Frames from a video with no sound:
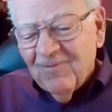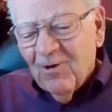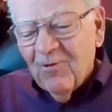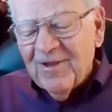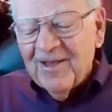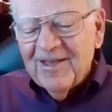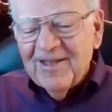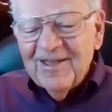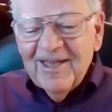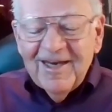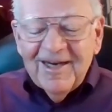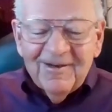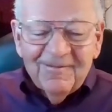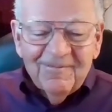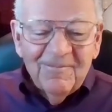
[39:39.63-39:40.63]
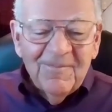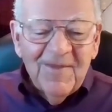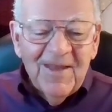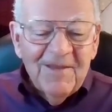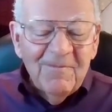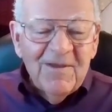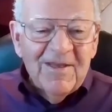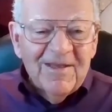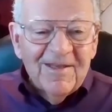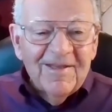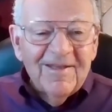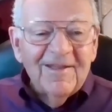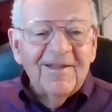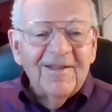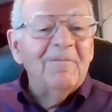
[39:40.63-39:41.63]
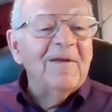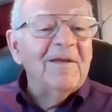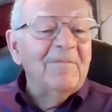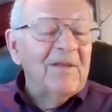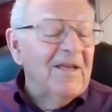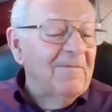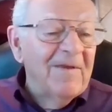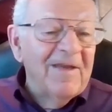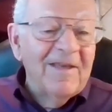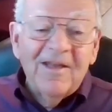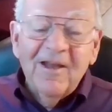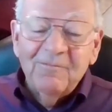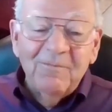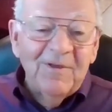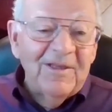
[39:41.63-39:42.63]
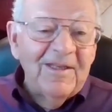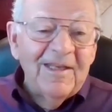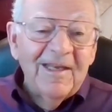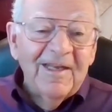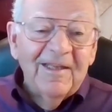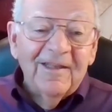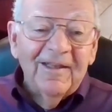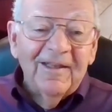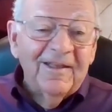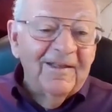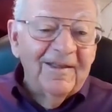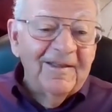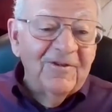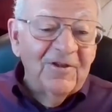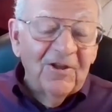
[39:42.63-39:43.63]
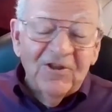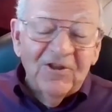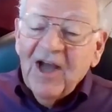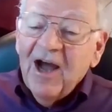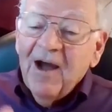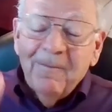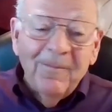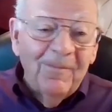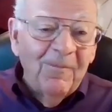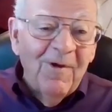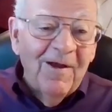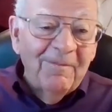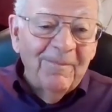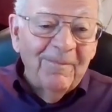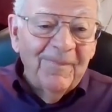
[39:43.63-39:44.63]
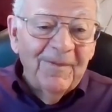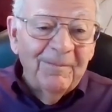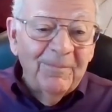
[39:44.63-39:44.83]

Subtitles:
Okay, there may be. They may not be in the top 1